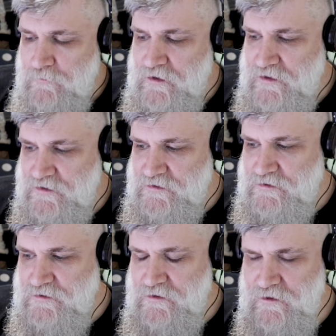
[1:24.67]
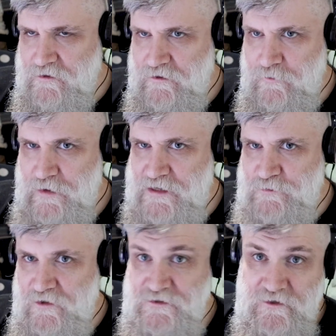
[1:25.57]
because you know
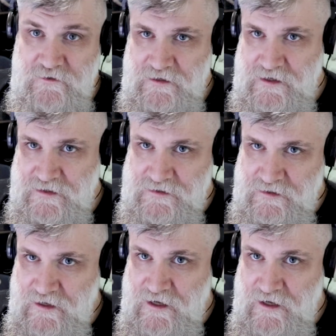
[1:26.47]
baseball certainly isn't